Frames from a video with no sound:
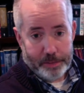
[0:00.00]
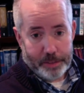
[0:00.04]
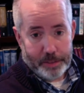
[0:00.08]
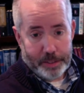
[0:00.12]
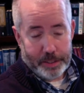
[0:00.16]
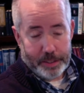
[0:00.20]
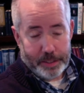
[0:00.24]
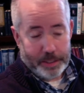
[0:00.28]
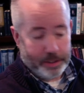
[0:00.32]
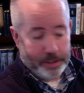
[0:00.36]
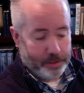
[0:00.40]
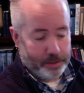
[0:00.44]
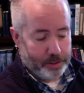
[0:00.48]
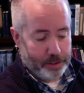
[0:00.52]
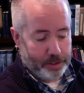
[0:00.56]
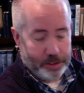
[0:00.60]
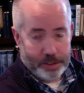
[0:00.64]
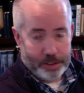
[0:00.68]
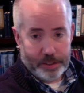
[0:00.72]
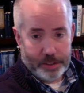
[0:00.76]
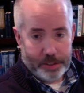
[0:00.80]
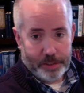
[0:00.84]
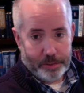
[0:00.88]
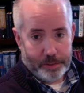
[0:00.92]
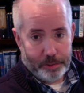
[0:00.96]
And here
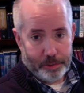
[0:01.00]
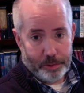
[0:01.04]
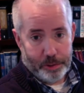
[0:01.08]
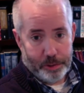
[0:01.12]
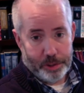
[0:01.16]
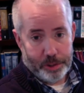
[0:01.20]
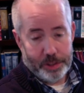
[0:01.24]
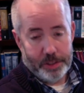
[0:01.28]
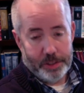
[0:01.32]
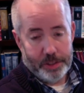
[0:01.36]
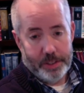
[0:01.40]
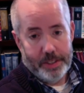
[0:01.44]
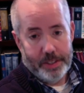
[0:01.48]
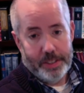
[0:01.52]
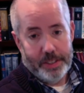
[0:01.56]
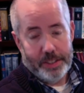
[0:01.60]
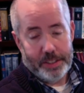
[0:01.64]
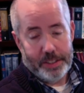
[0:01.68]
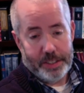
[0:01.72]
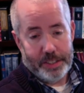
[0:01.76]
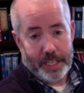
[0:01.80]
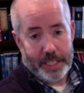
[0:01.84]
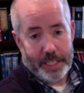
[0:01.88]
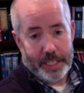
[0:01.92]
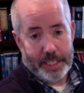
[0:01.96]
is, of course,
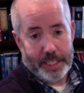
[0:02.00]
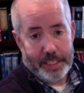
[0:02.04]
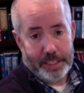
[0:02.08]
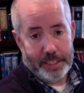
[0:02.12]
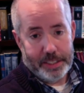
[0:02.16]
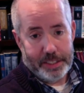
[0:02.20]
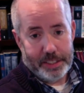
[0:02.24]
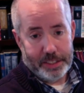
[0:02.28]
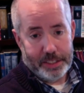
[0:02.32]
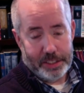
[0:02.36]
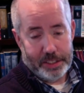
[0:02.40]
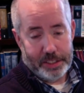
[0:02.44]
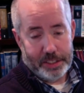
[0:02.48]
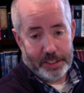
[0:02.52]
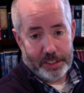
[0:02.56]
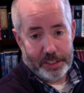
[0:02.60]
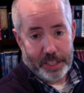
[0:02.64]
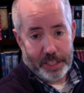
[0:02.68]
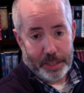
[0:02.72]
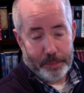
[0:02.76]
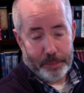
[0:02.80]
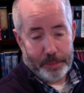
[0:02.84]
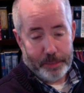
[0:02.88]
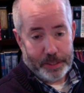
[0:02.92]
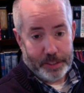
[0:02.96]
Zacchaeus is the same.